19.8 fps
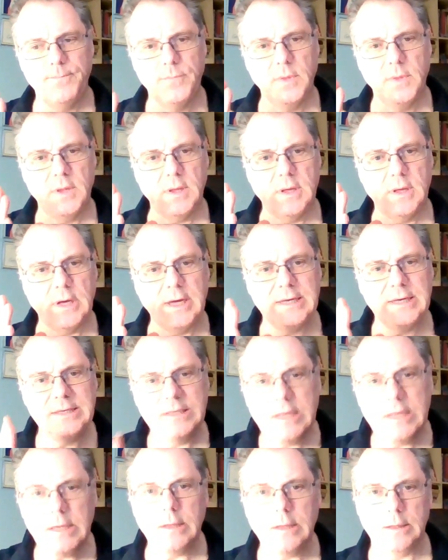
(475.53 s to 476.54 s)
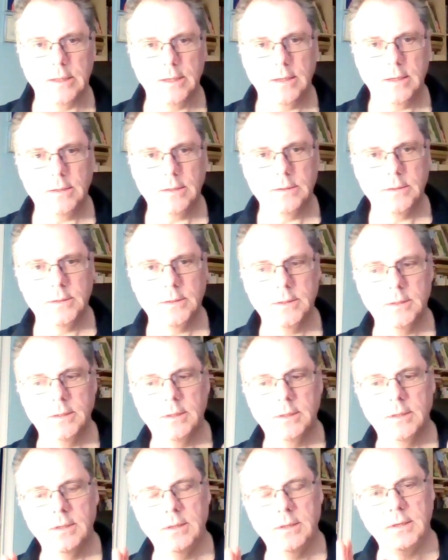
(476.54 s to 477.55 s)
ideally,
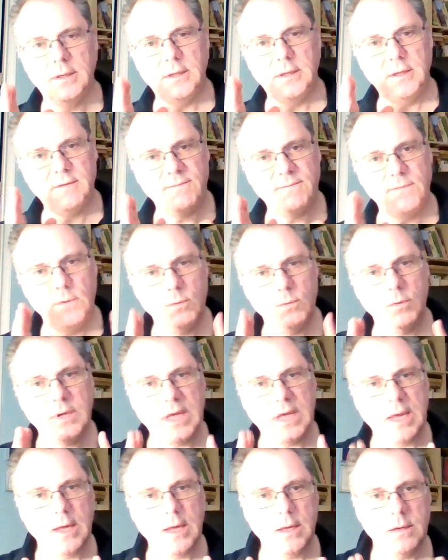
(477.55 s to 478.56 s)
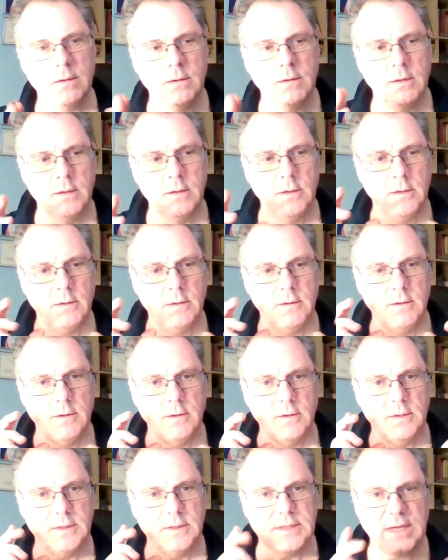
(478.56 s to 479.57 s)
if you can
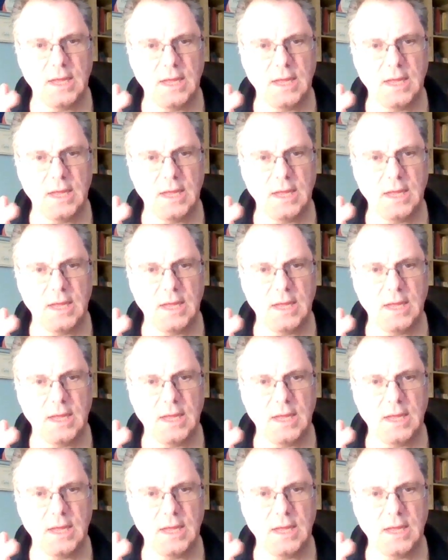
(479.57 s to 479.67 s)
take